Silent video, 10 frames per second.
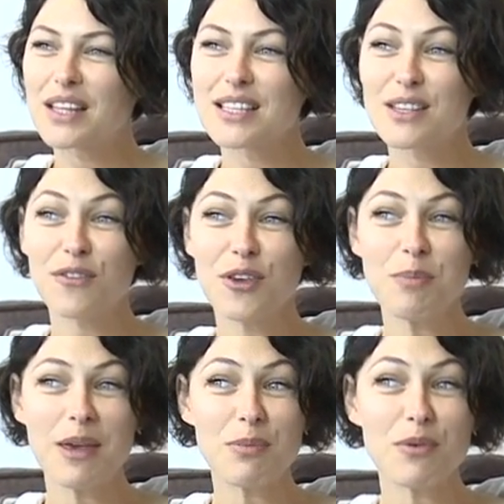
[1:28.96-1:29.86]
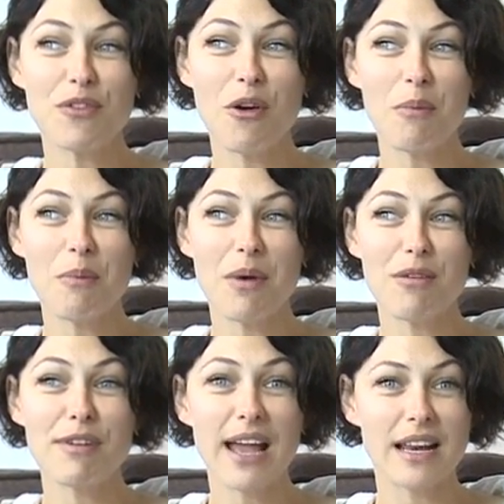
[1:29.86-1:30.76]
There's a few people from
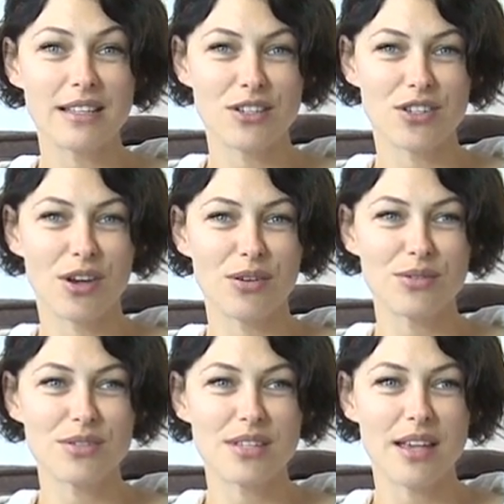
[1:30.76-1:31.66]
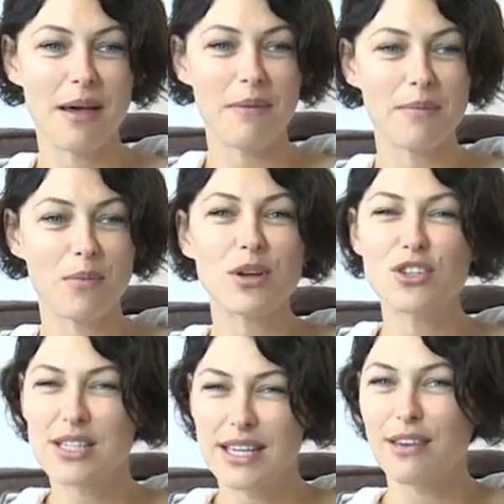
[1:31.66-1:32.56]
reality shows,
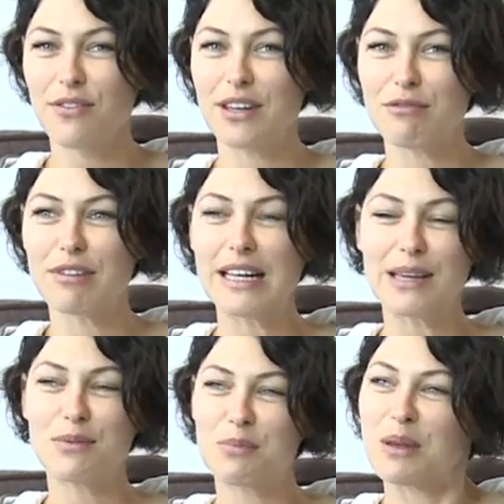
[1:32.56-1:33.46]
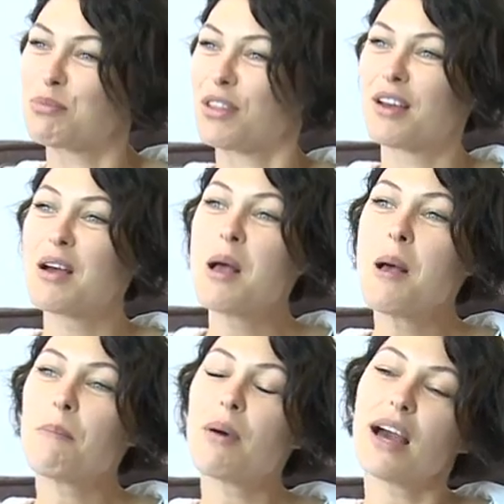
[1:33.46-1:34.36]
which is a given really with Big Brother,
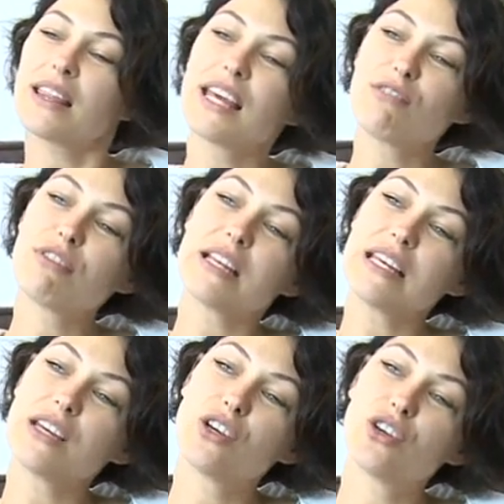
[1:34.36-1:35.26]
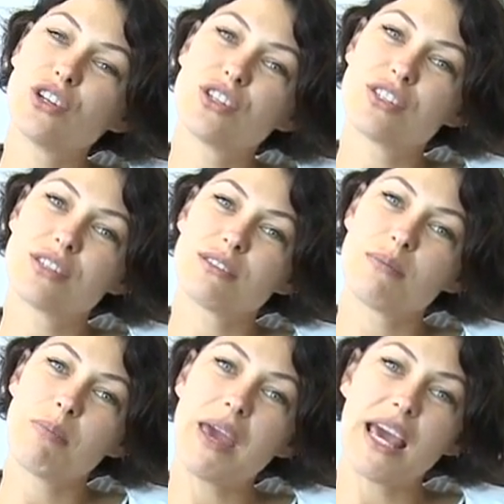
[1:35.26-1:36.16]
but I think really good
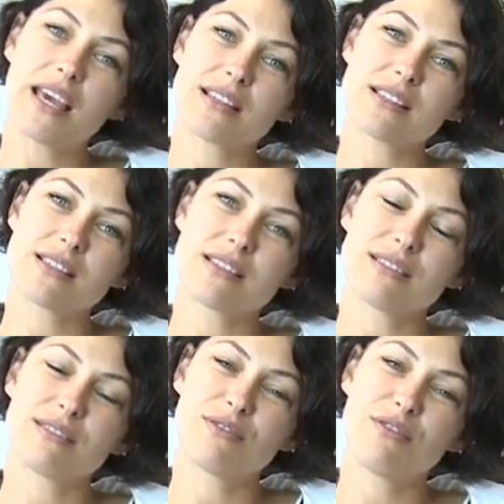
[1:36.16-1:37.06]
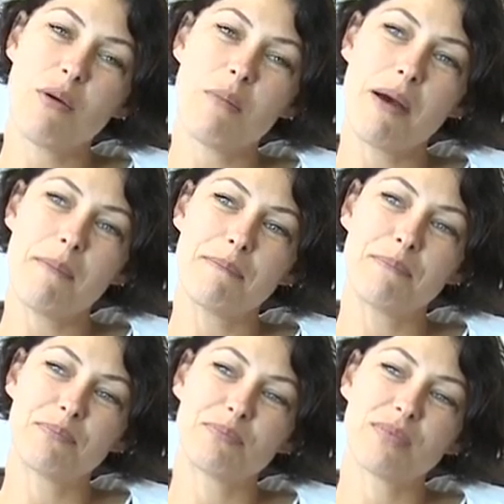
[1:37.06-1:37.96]
picks from
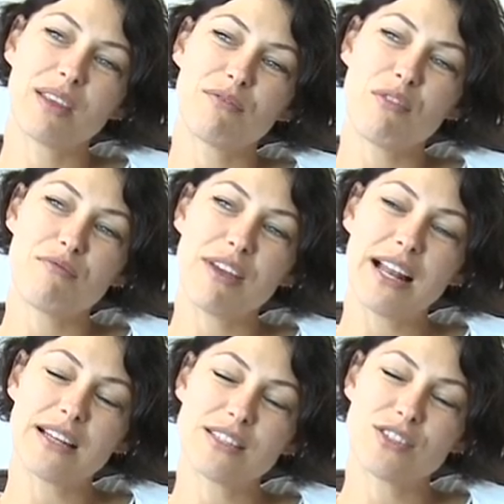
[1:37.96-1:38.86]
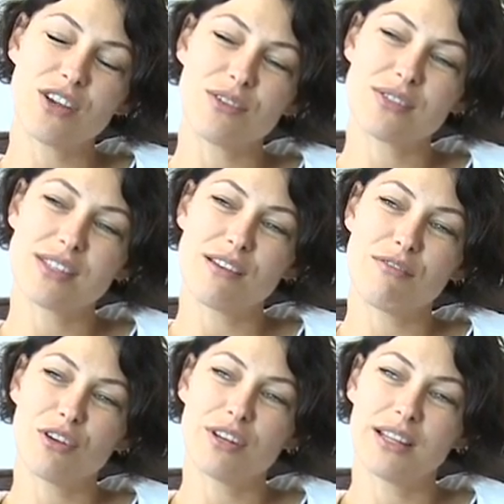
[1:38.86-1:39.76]
reality shows that
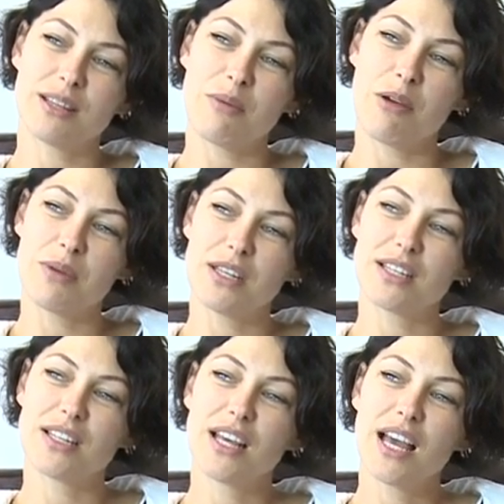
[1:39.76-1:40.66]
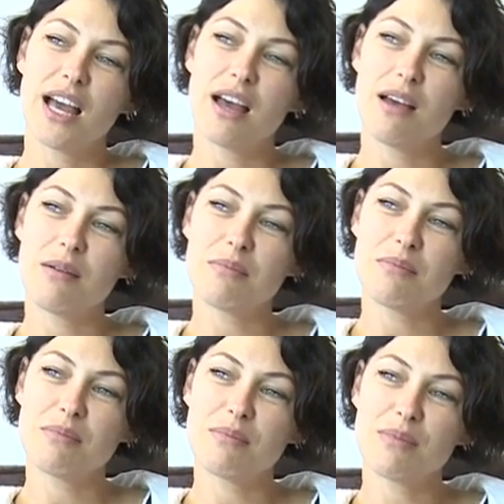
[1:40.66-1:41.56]
are on at the moment.
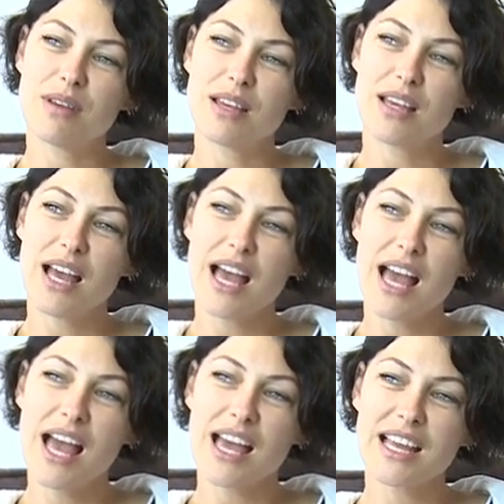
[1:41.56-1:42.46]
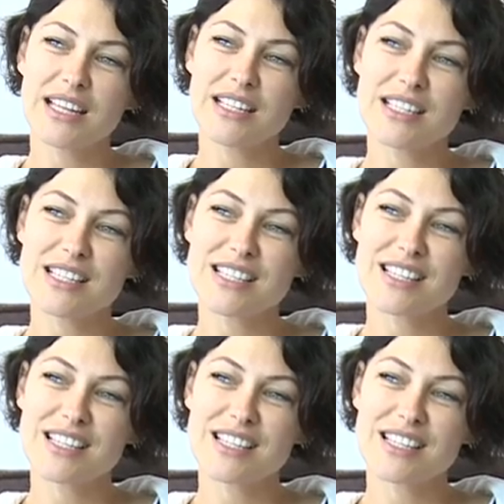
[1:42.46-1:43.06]
And